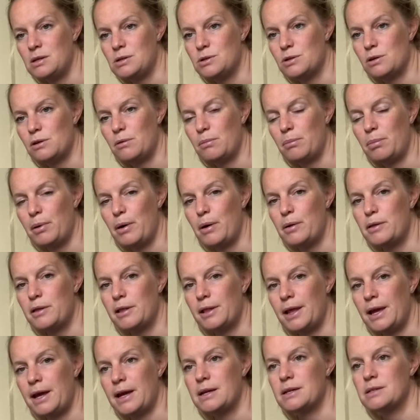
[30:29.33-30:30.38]
sure both
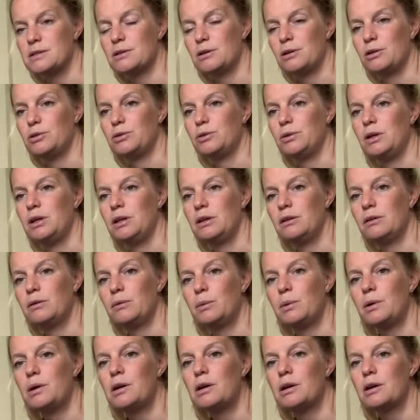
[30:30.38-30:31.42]
legs are doing the
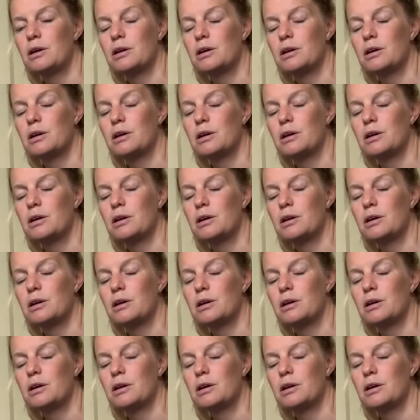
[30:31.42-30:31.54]
work.